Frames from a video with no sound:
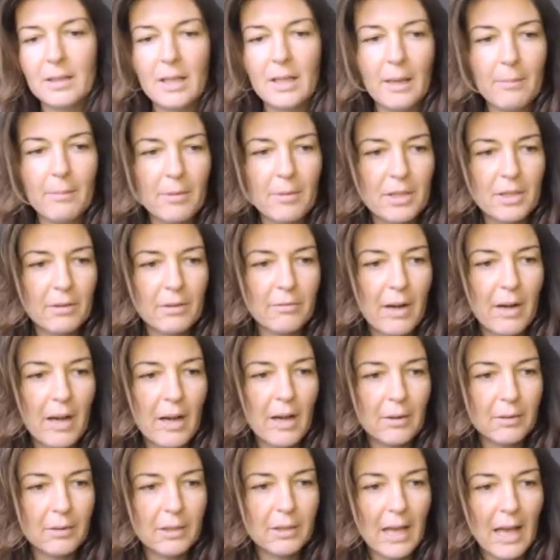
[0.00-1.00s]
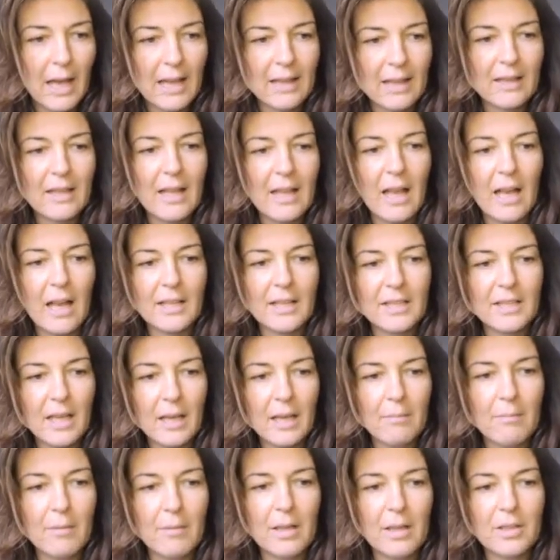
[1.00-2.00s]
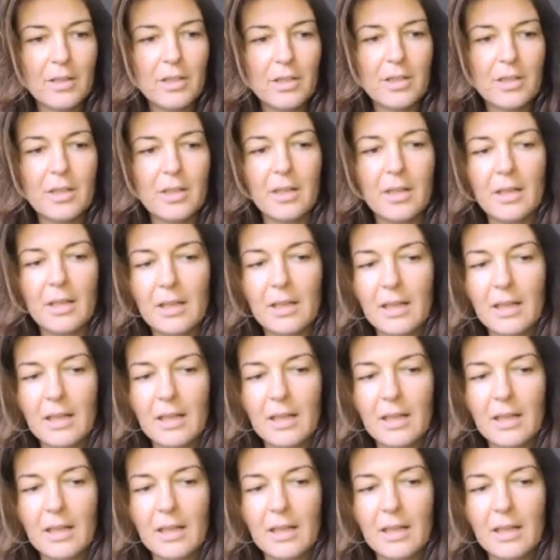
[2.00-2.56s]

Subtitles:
image around, add text, image